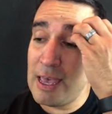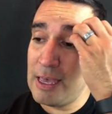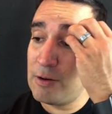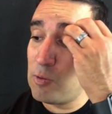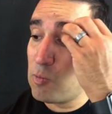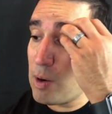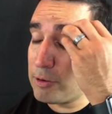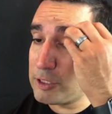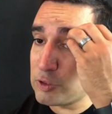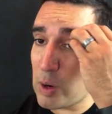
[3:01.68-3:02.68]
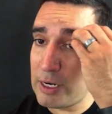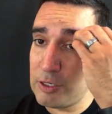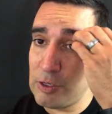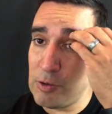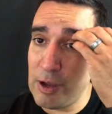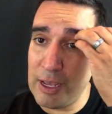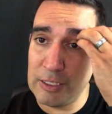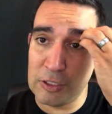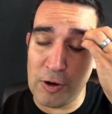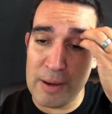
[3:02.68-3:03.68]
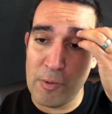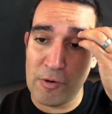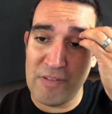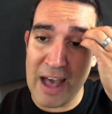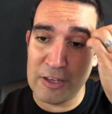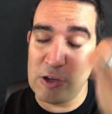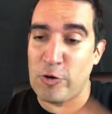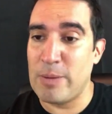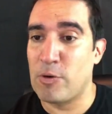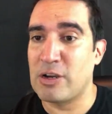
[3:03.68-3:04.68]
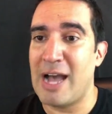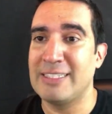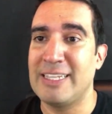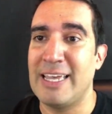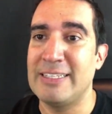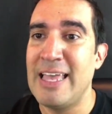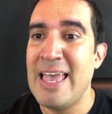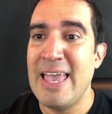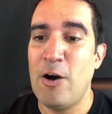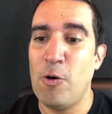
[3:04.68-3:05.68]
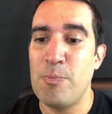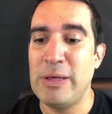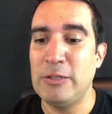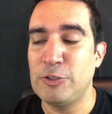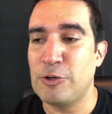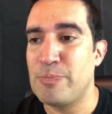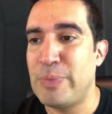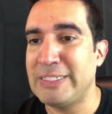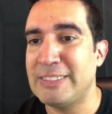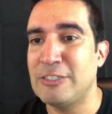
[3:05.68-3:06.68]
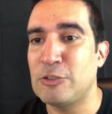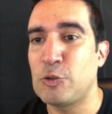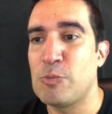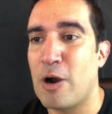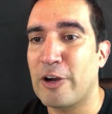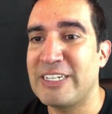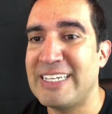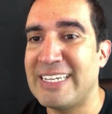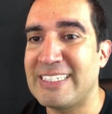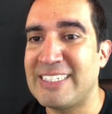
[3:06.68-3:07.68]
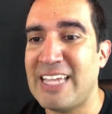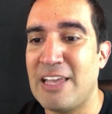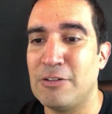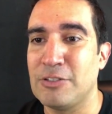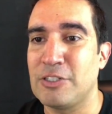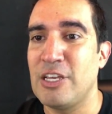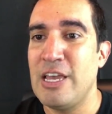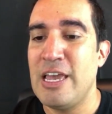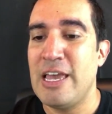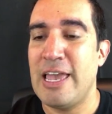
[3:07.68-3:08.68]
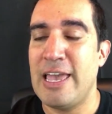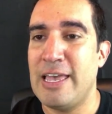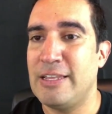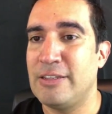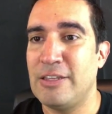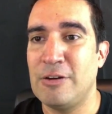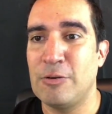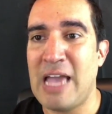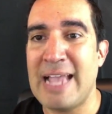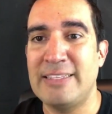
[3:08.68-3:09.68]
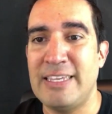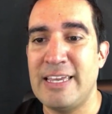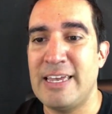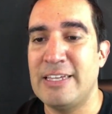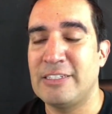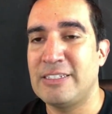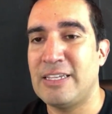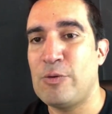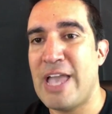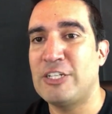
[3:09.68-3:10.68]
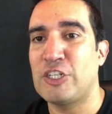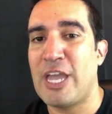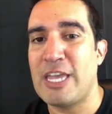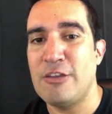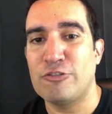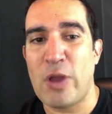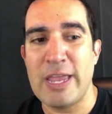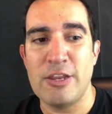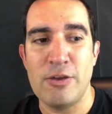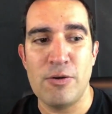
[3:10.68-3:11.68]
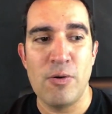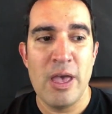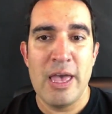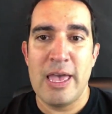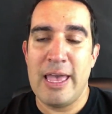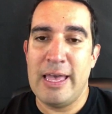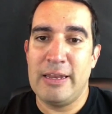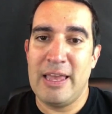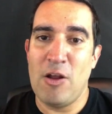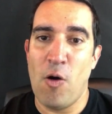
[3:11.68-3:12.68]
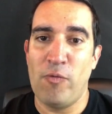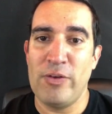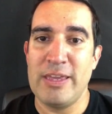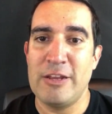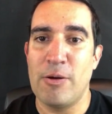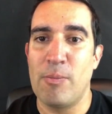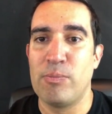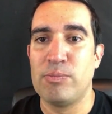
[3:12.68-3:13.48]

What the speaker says: And what we're just trying to do is create more value, create more content, help build your business through marketing and sales. And, the idea is that we educate you, train you, and hopefully,